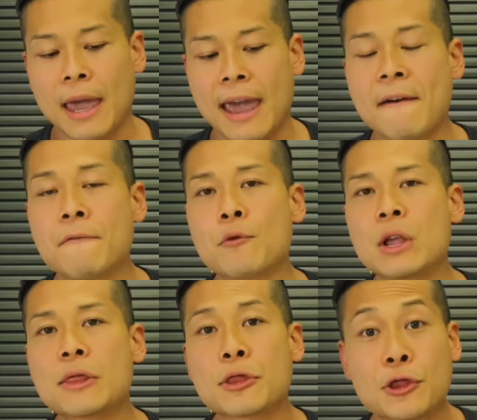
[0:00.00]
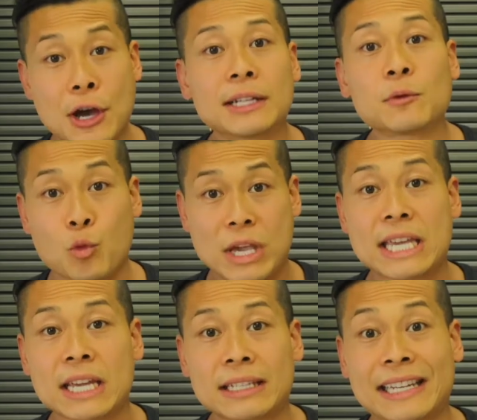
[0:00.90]
every third
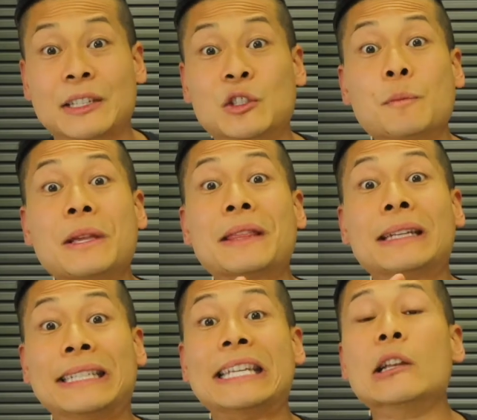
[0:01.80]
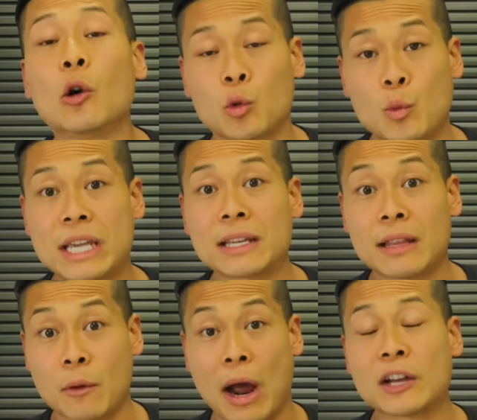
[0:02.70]
week tends to be the deload week
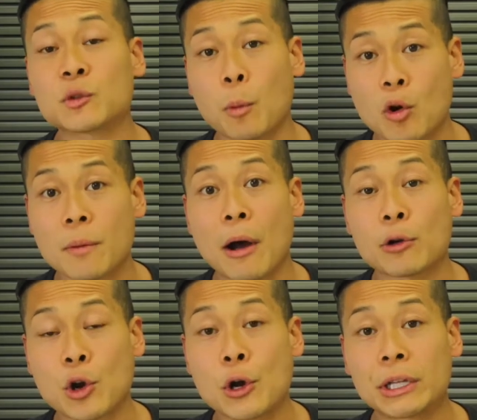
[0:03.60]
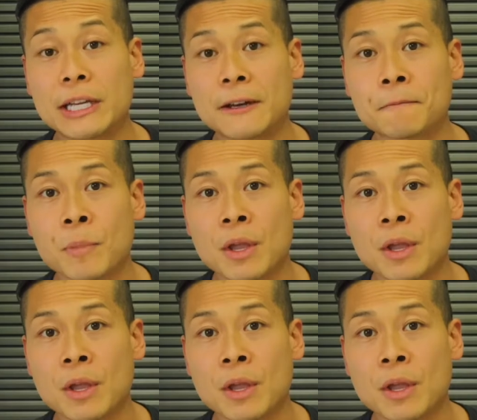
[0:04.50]
that I spoke about earlier.